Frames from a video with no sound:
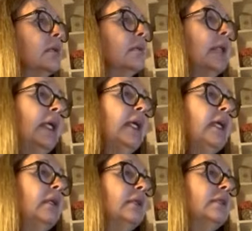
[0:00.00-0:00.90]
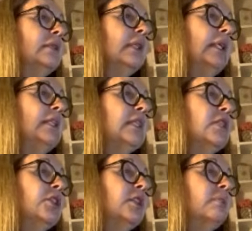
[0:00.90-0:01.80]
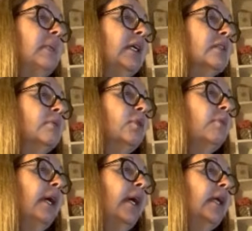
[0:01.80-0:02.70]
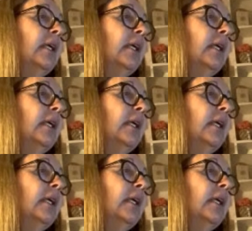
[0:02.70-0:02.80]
Nikki says she could make a small bag